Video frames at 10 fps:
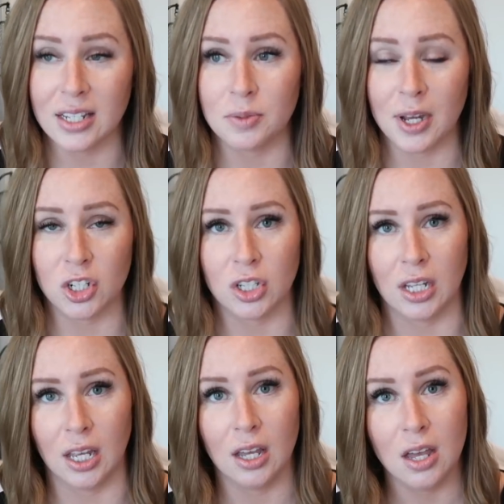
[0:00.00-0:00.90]

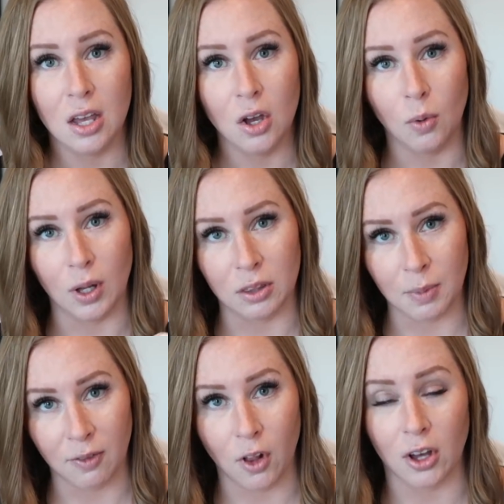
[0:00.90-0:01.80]
especially with
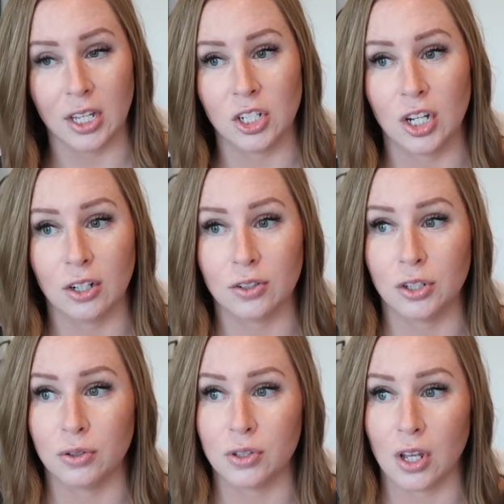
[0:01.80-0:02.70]
my vlogging channel too.